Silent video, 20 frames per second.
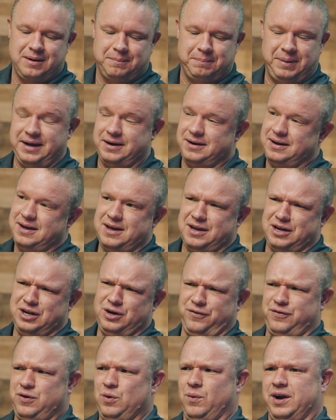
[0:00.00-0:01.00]
But
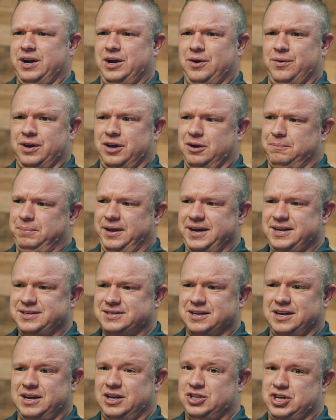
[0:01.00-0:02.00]
if you want to know a good
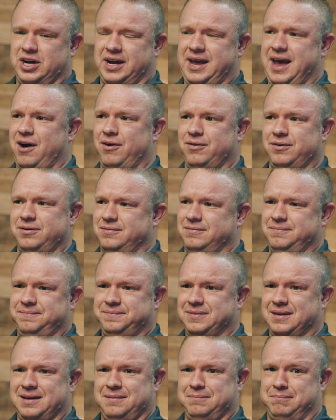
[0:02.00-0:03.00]
place, check out
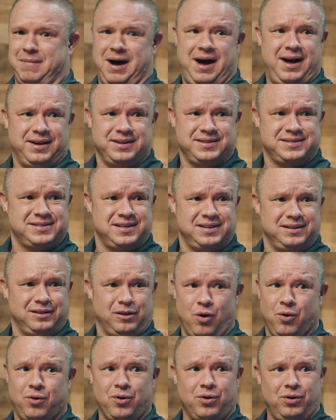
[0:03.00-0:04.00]
Moz
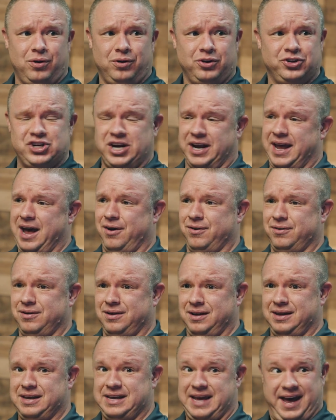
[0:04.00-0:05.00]
Local, check
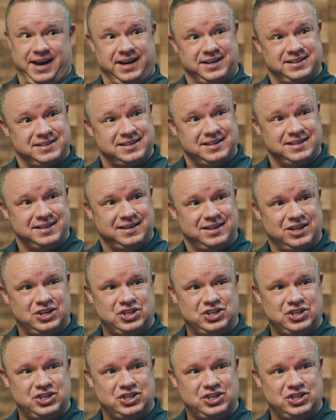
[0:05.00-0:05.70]
out Yext,